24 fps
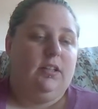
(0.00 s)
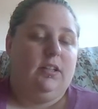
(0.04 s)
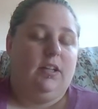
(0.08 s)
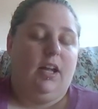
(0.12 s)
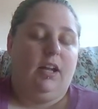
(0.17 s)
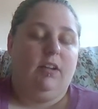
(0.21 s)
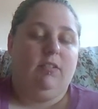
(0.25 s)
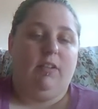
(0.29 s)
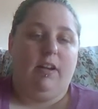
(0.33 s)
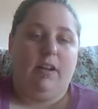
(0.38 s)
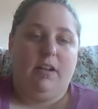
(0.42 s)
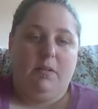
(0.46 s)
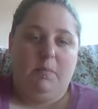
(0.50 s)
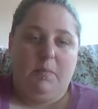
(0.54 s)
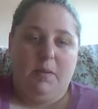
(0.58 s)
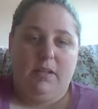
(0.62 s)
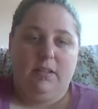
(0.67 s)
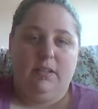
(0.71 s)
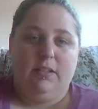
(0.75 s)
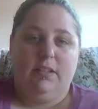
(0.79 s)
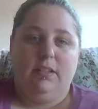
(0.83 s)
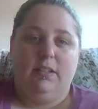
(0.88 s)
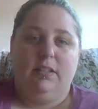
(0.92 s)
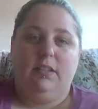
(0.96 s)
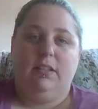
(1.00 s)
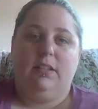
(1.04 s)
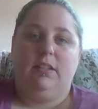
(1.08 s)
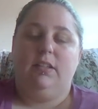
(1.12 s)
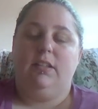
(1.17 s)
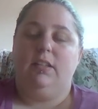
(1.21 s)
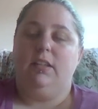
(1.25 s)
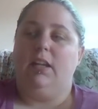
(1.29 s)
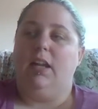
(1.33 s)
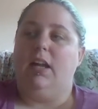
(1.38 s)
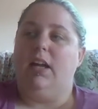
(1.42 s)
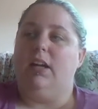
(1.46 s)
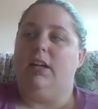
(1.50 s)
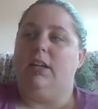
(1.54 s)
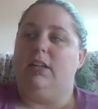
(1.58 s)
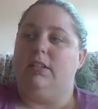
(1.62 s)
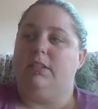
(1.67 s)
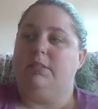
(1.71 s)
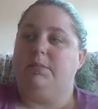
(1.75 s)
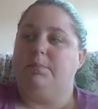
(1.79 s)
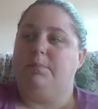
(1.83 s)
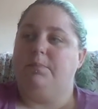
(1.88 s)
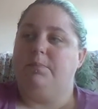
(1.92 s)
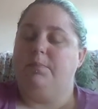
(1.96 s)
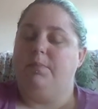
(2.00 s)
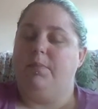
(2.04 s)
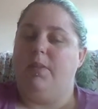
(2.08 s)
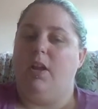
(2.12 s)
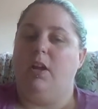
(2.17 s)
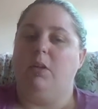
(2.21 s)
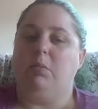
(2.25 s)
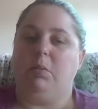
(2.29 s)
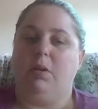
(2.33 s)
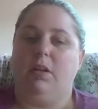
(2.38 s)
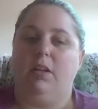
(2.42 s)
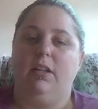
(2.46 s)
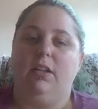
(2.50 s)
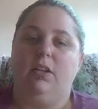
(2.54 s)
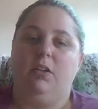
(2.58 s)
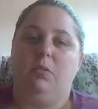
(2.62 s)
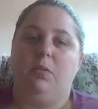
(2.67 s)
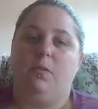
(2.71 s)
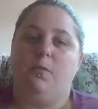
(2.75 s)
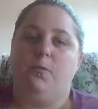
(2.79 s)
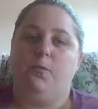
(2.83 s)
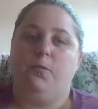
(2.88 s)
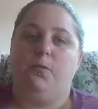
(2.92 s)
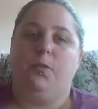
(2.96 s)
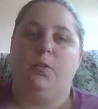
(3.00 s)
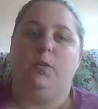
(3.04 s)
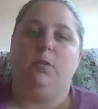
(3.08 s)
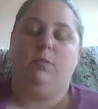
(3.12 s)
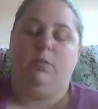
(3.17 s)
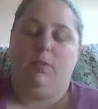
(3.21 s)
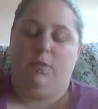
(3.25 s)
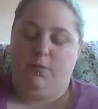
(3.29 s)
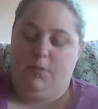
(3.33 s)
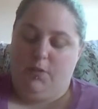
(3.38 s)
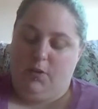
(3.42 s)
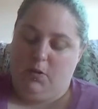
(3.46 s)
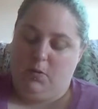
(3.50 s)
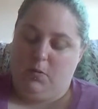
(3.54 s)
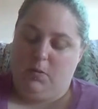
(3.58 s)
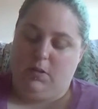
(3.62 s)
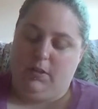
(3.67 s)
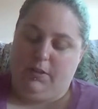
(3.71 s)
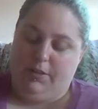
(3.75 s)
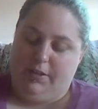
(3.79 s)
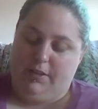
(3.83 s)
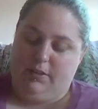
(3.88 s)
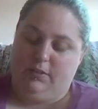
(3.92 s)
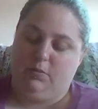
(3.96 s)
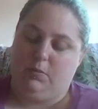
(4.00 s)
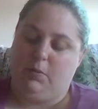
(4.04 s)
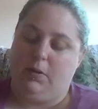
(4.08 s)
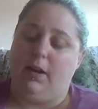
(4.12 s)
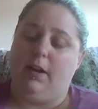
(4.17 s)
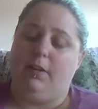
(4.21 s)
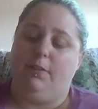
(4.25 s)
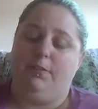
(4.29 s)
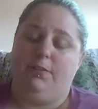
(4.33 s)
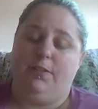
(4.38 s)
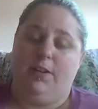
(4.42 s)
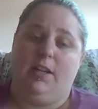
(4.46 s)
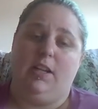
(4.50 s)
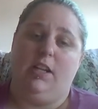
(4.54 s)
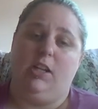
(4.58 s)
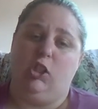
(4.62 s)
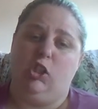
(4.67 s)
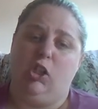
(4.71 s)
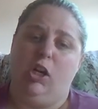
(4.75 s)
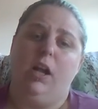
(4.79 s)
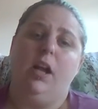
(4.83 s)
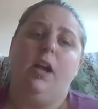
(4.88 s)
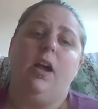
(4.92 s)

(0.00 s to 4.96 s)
I recommend it. I'll probably do a full review on this when I finish,